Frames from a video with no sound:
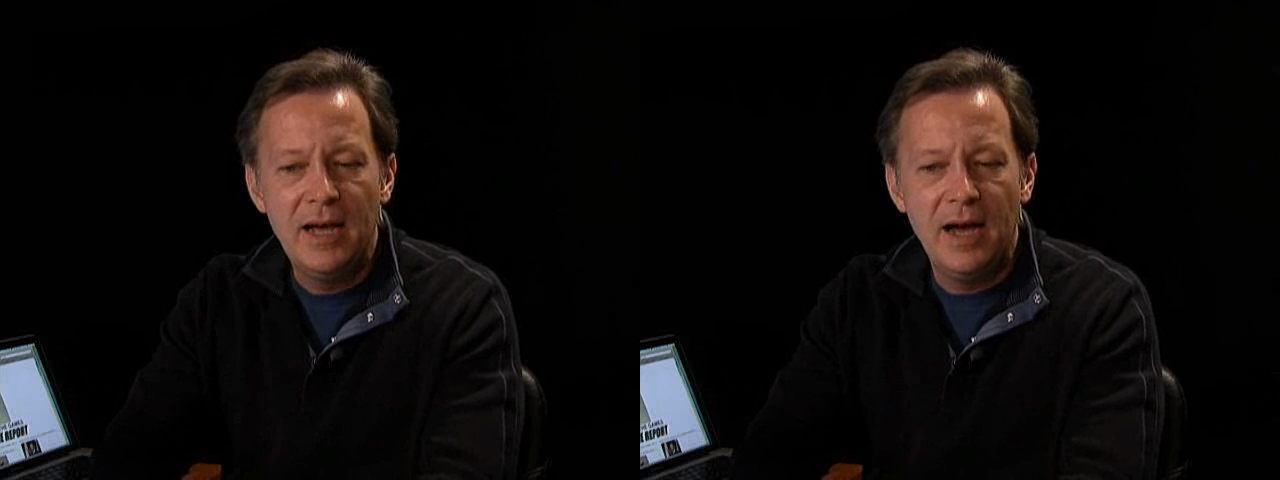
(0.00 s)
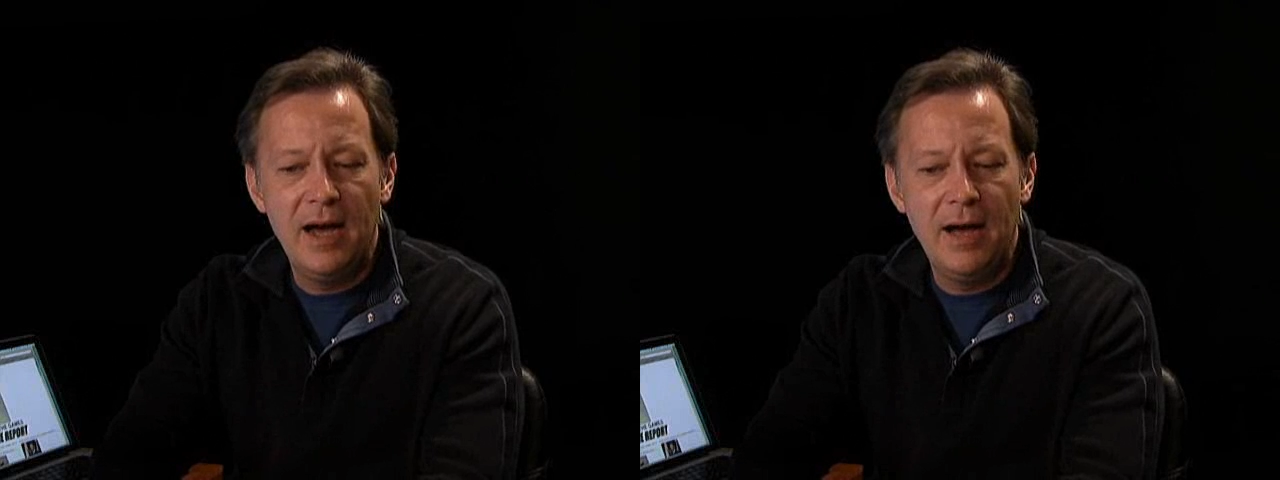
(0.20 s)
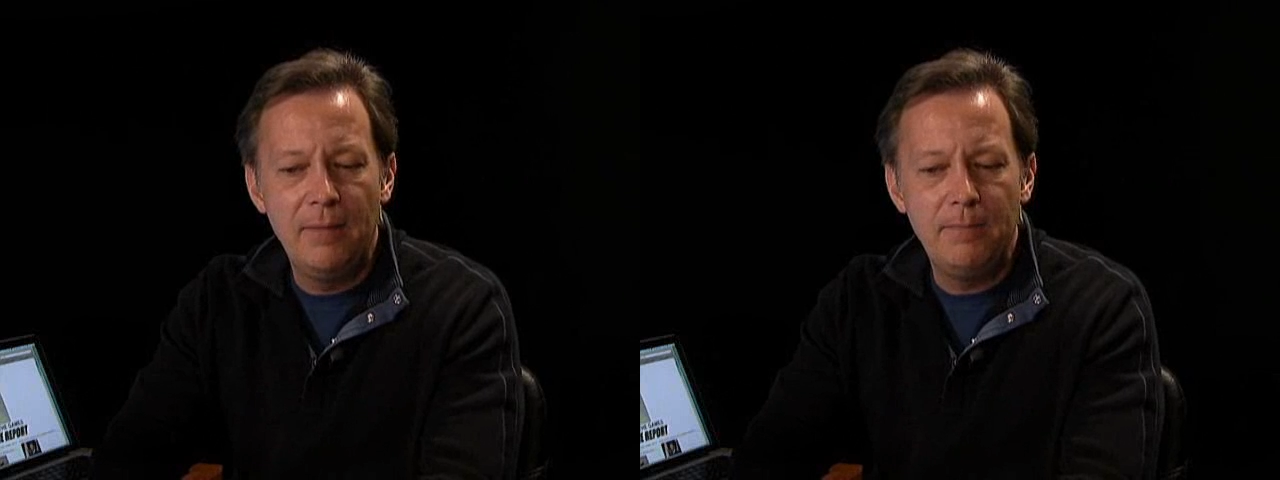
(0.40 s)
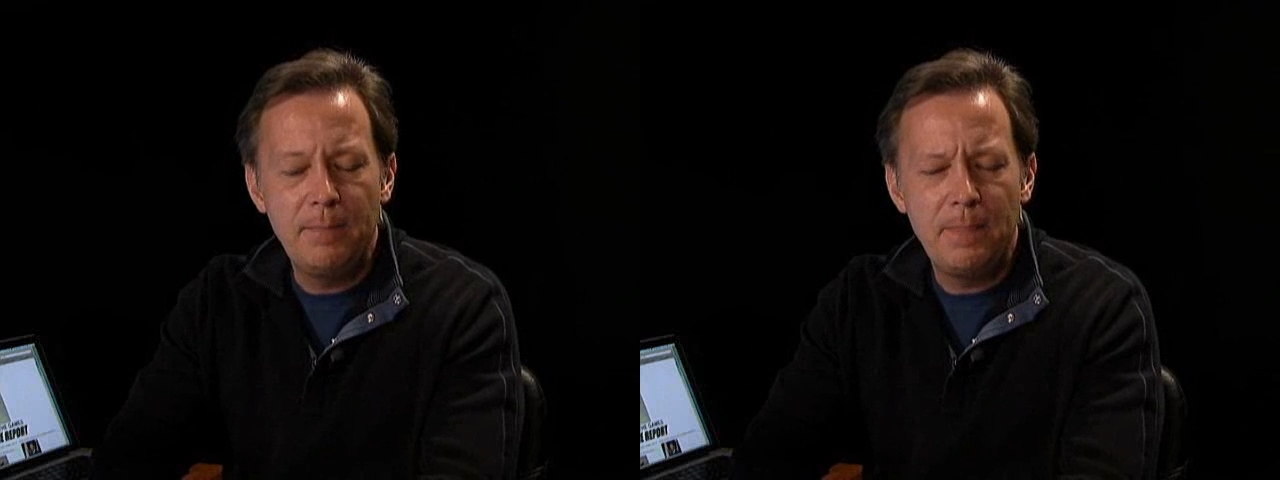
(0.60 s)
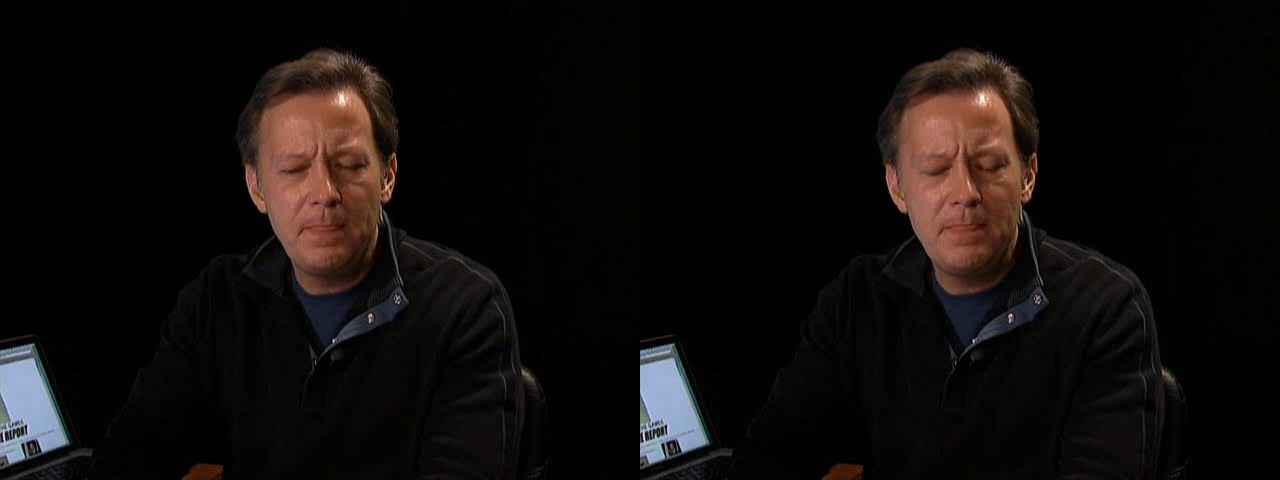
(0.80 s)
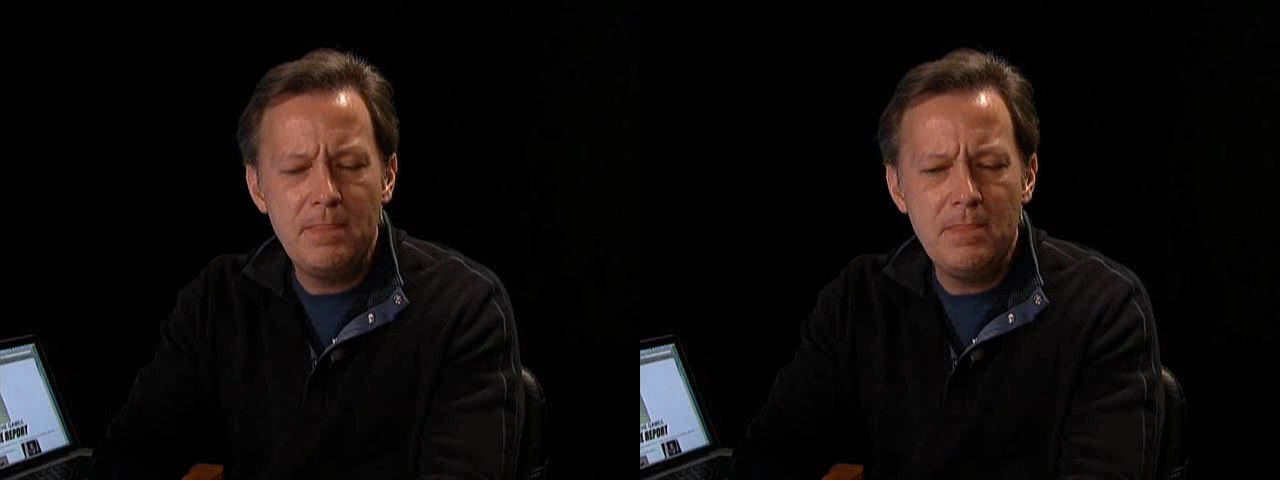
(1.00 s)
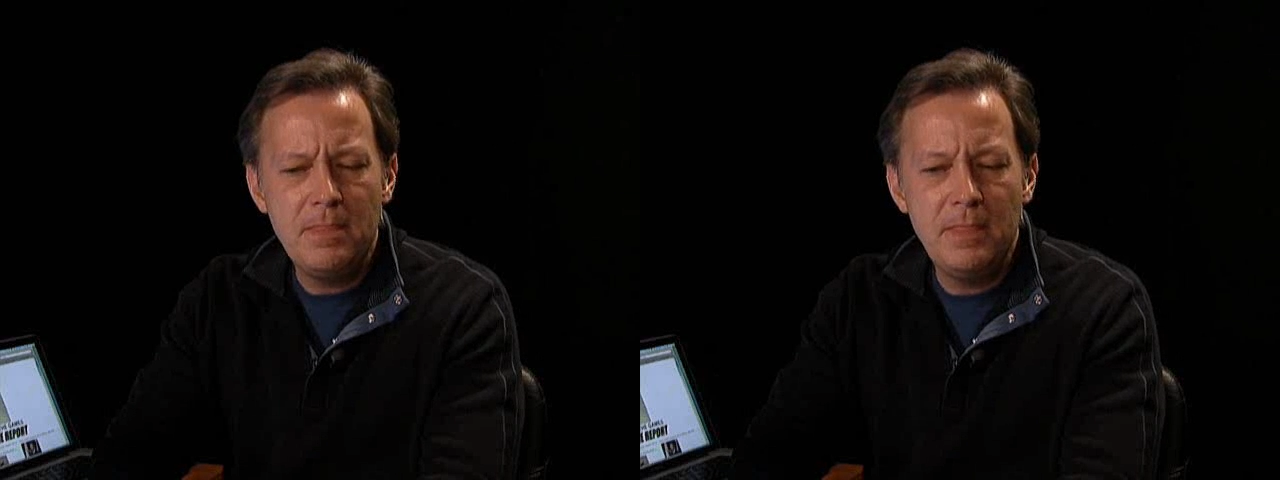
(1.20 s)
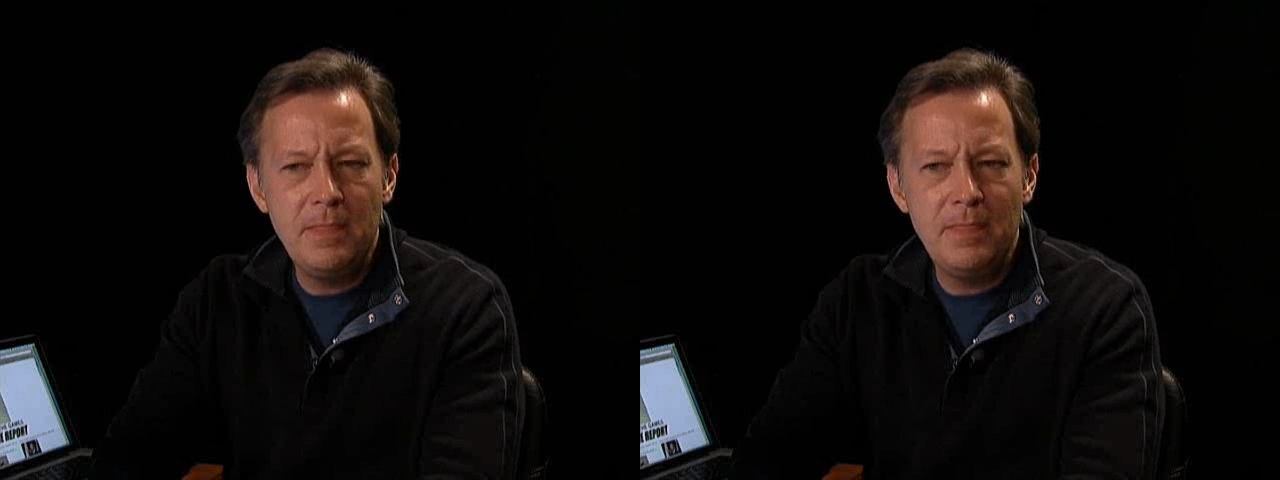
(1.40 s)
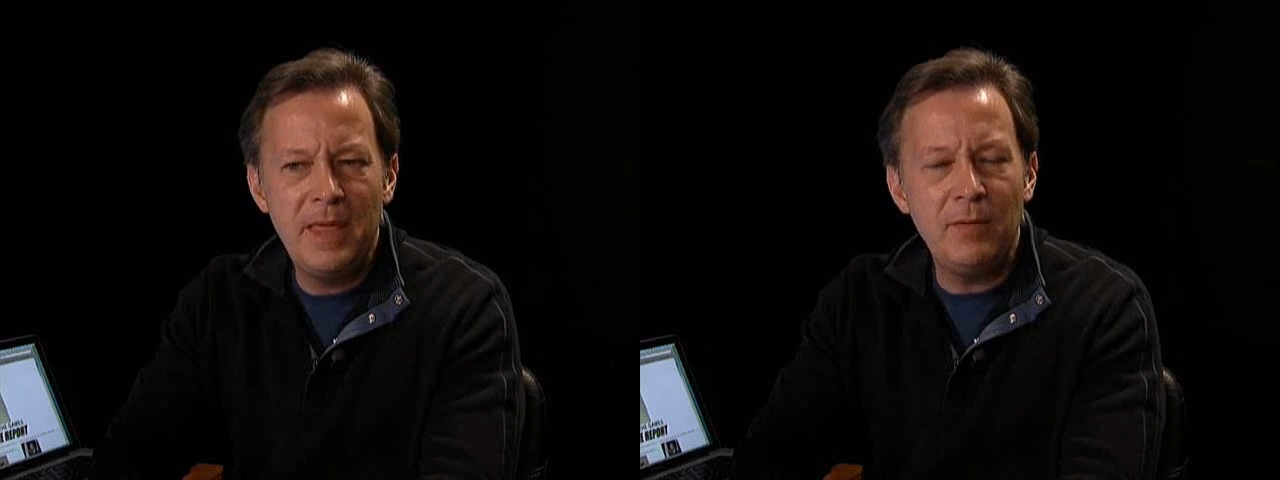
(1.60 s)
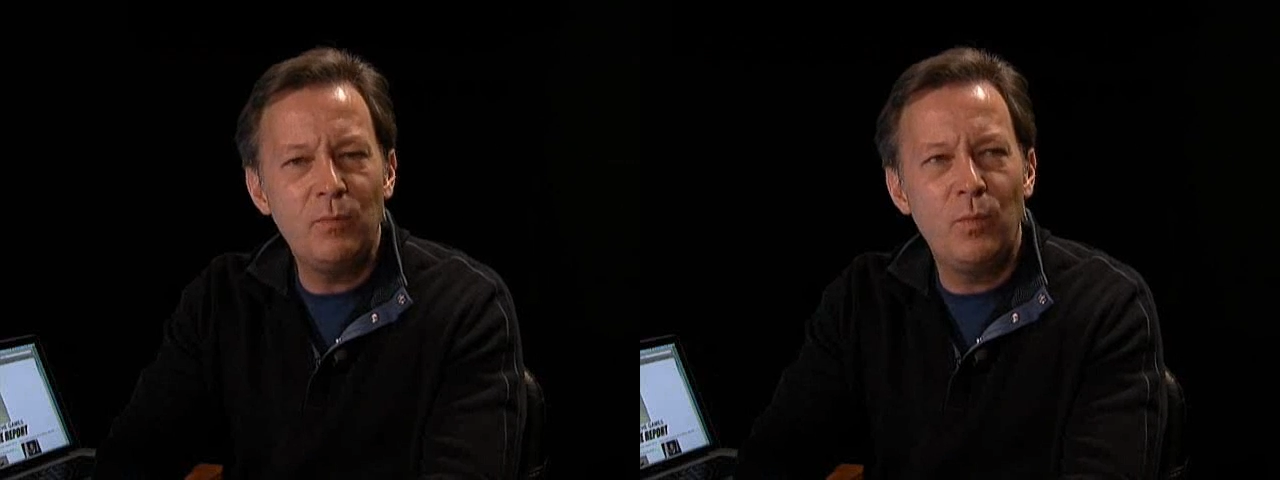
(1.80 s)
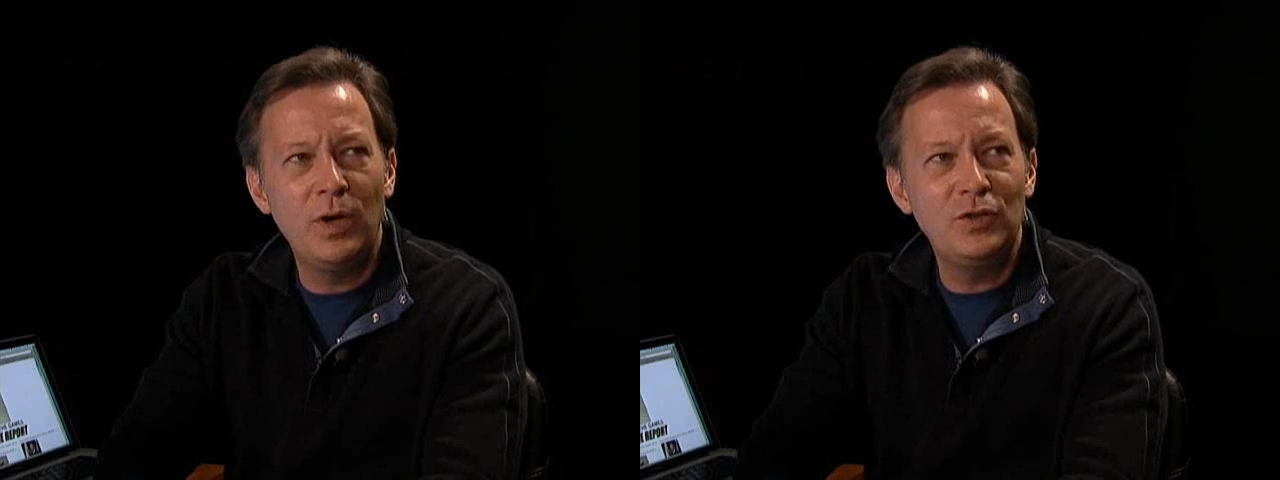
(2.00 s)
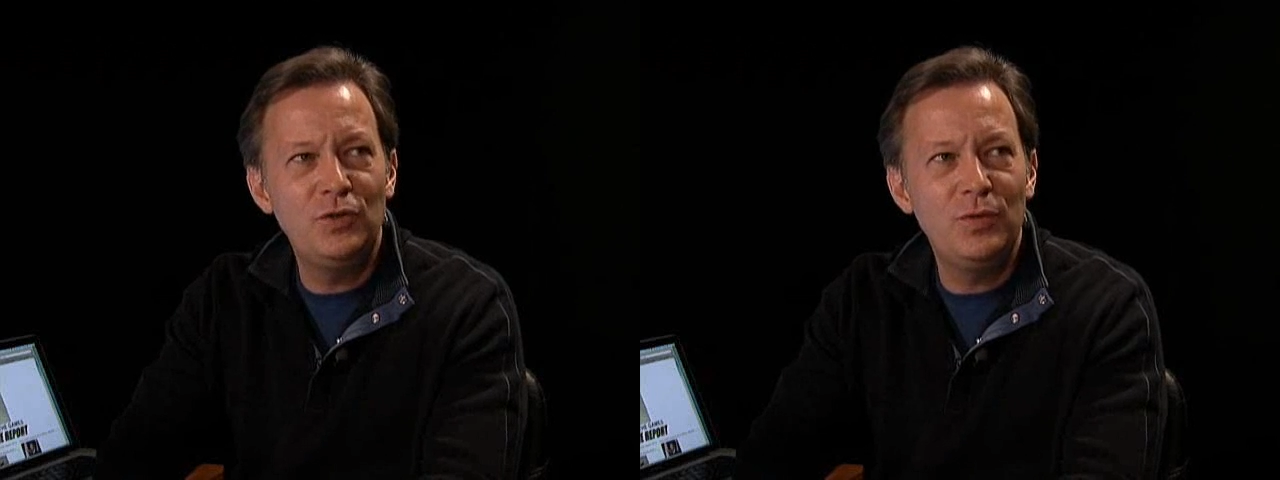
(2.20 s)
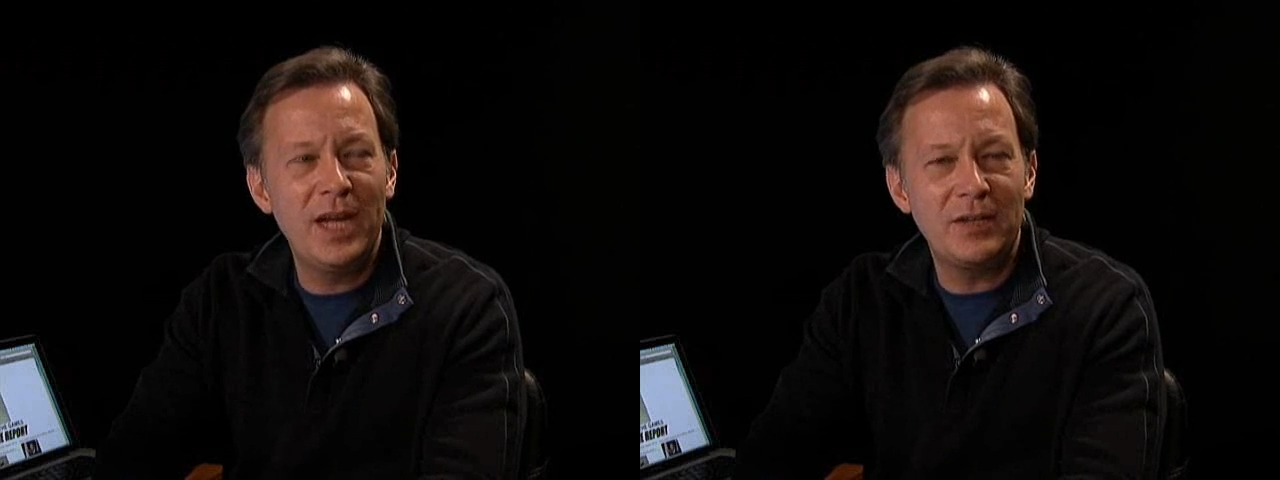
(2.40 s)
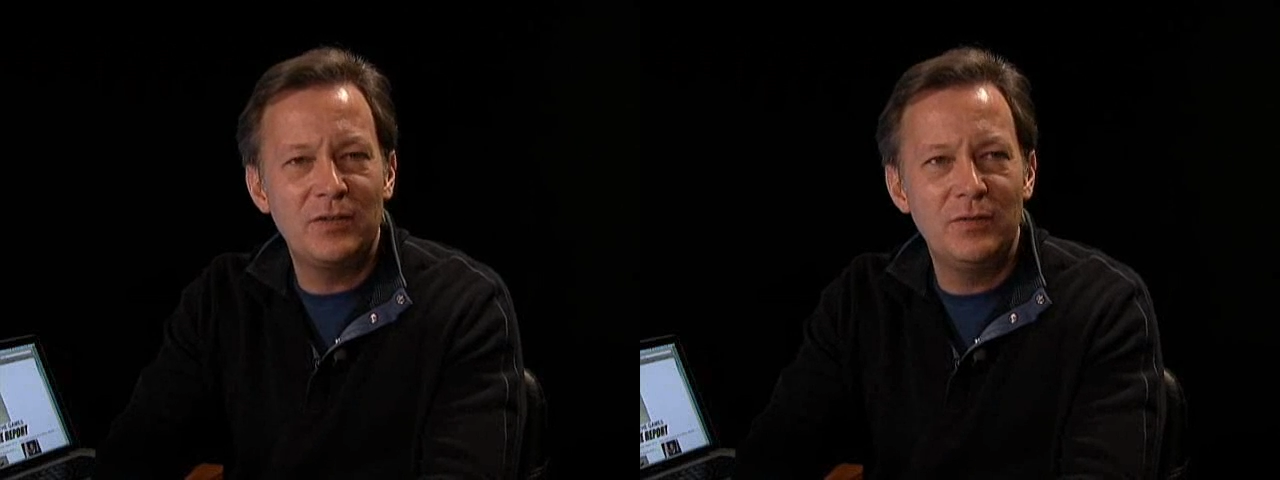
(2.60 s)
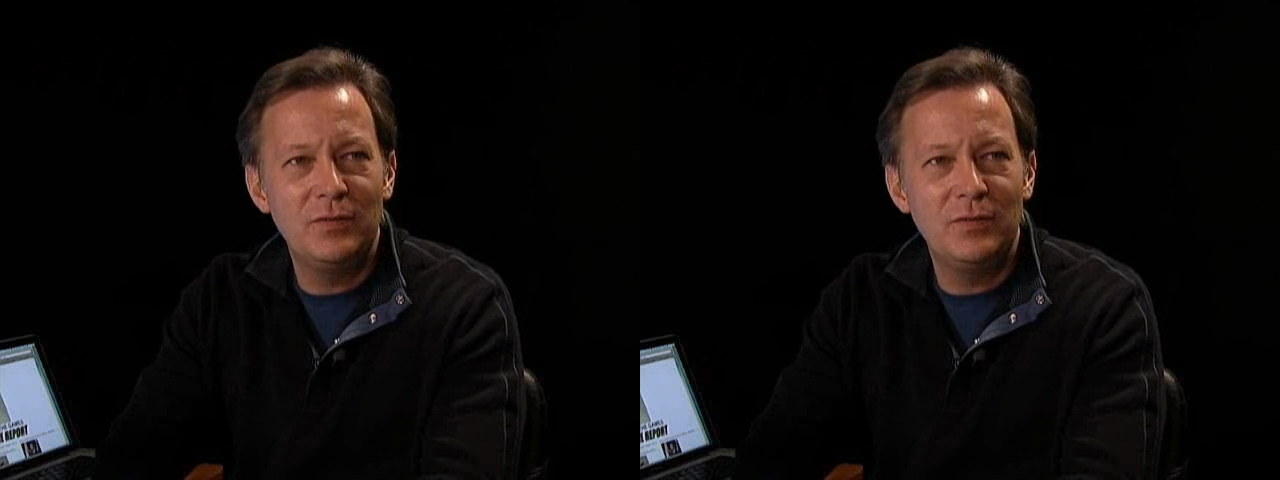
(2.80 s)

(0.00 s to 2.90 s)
that once you get